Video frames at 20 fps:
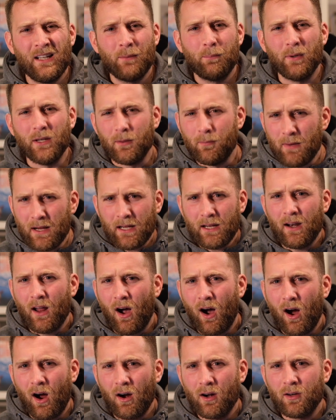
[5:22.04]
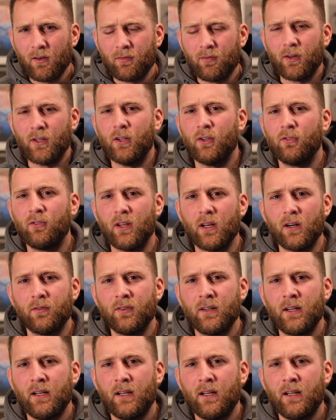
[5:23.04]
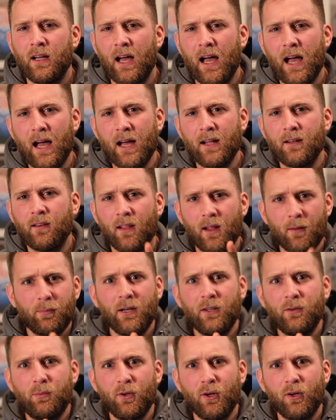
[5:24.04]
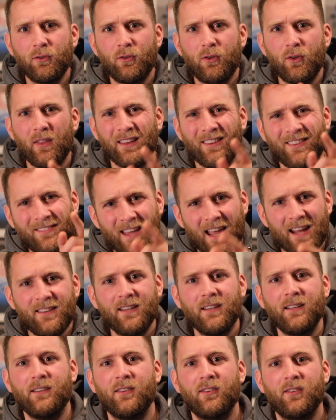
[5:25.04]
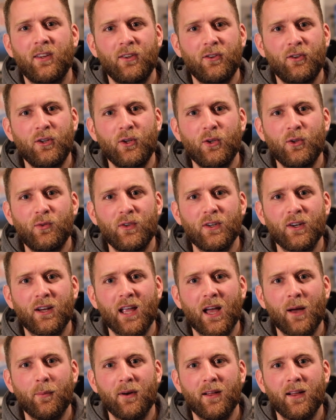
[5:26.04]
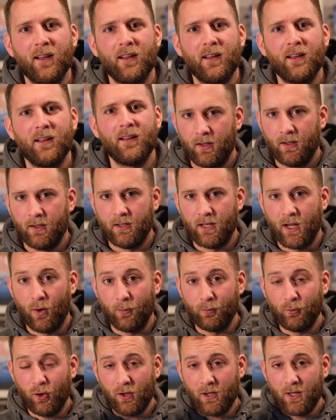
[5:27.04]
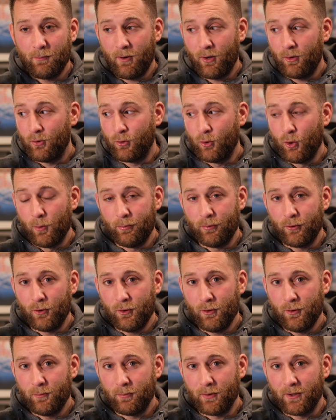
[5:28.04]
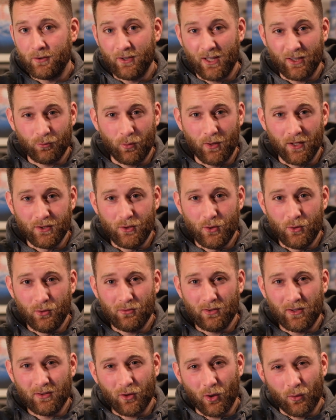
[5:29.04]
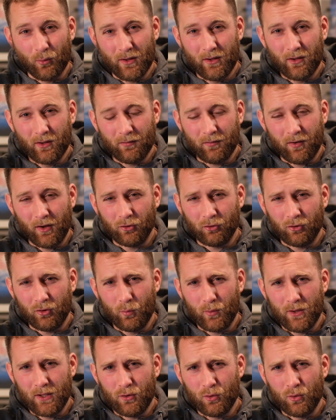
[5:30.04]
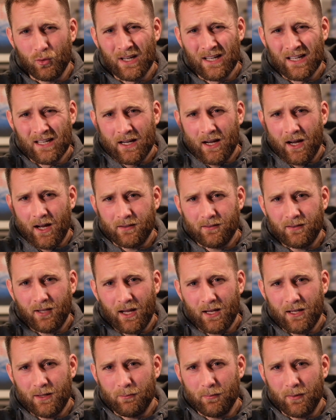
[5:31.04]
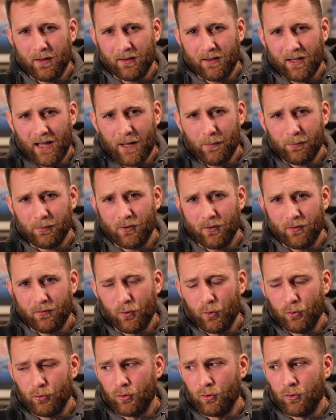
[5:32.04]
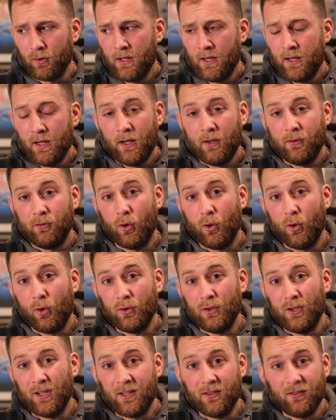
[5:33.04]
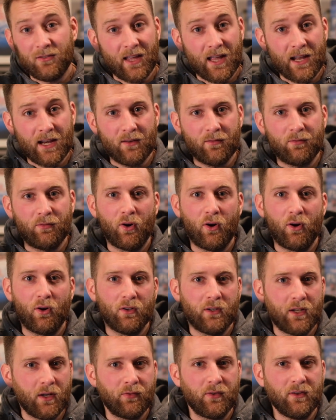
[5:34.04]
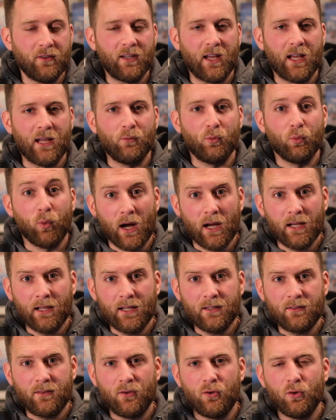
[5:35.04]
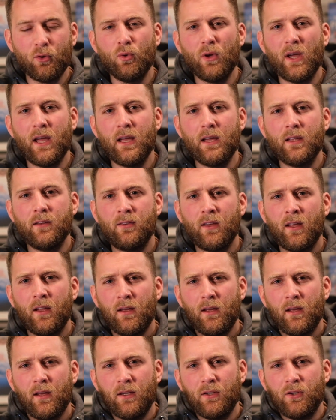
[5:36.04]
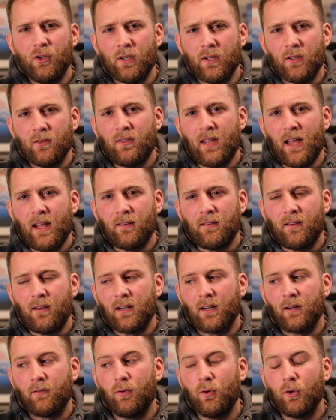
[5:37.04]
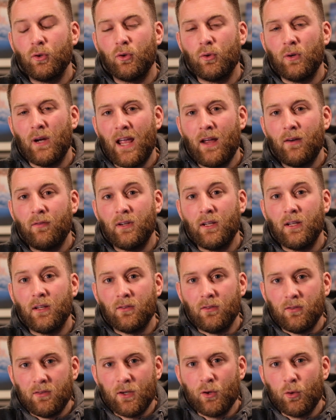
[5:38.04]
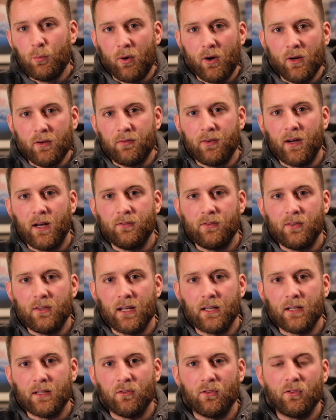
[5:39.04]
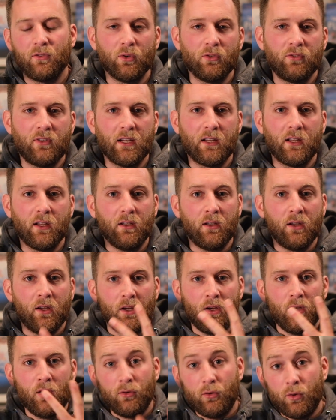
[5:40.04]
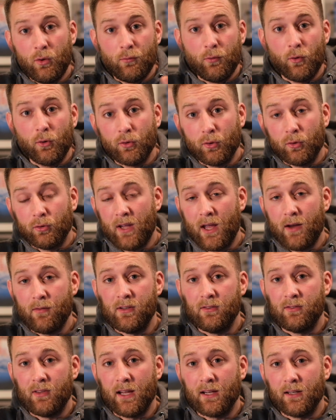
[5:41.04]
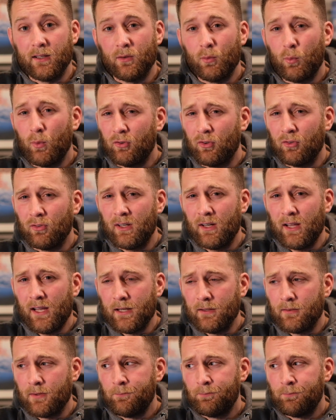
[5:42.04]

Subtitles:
but you're making it harder for yourself. And that brings me on to the settings to use for your camera. Now I'm talking about the GoPro because that's what I use. It's got really good function where you do a time-lapse photo. So you can set it for different times. What I like to do is you can set it to take a photo every 0.5 seconds. So it's taking 2 photos every second, which is great.